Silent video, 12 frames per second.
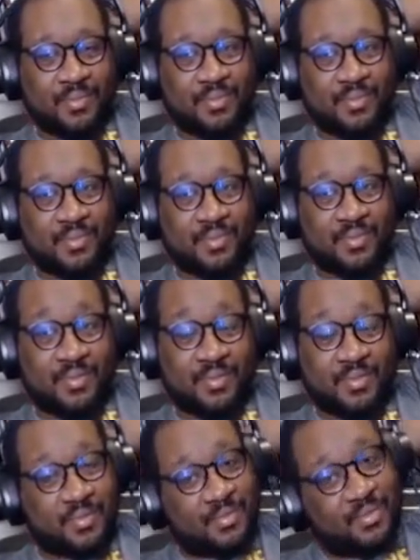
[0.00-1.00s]

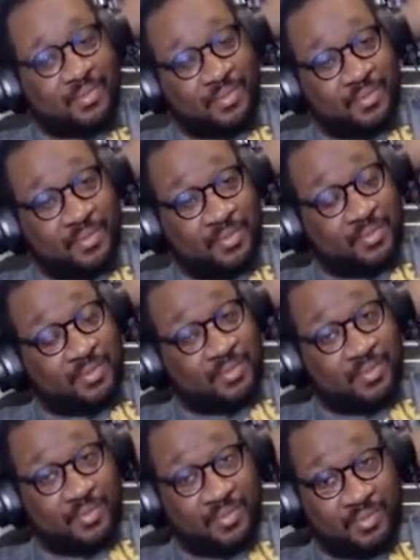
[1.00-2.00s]

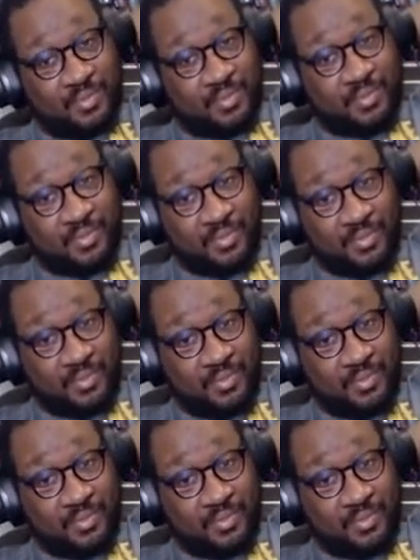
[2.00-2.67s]
(not speaking)